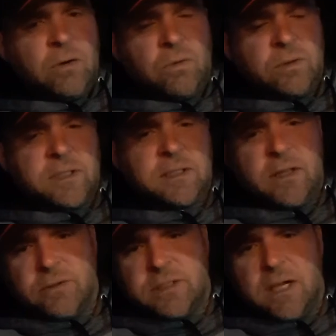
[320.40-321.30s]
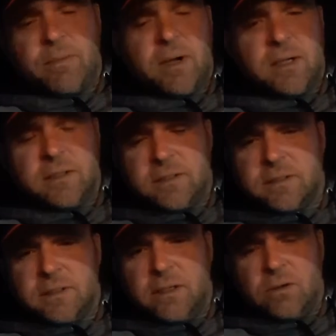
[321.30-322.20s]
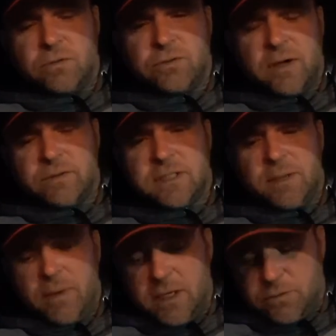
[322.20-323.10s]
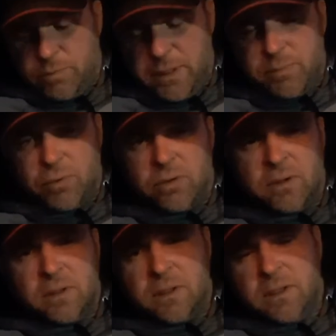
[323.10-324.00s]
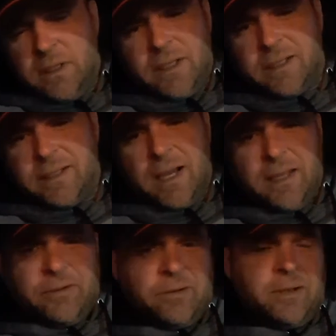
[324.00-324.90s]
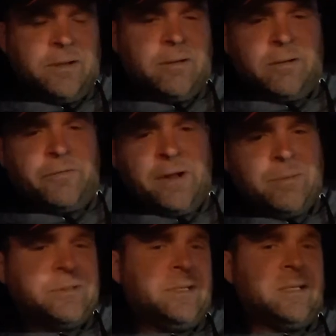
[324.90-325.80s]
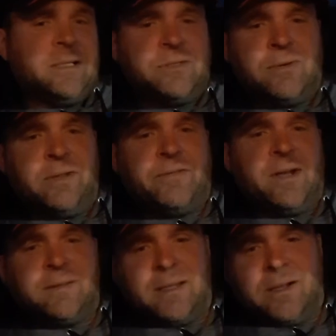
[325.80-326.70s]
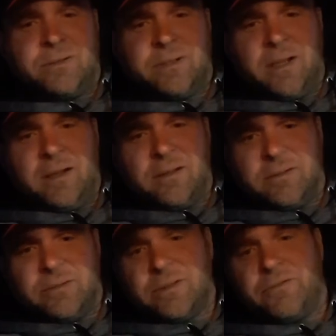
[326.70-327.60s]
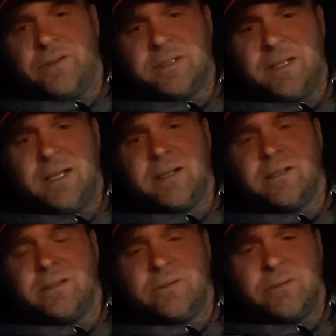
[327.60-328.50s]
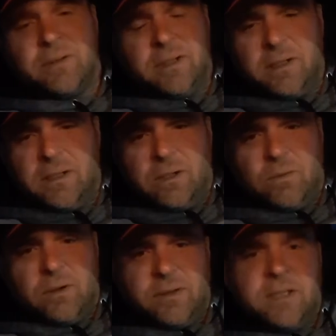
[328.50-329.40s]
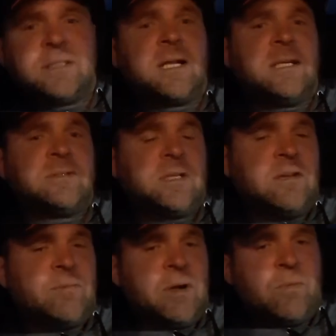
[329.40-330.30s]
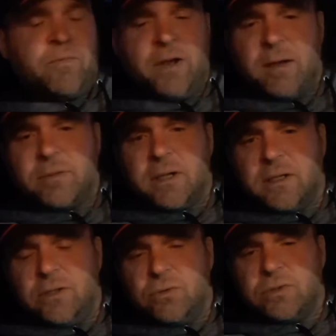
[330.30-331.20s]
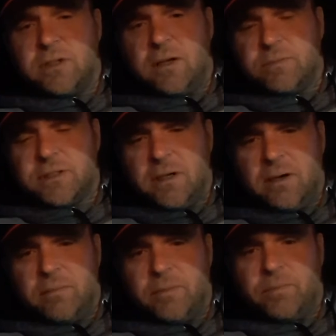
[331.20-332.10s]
with the other semis, driving semis with people, you die there, your family will get like $25,000. What the fuck's that gonna do? Well, these guys will give my family a huge lump sum,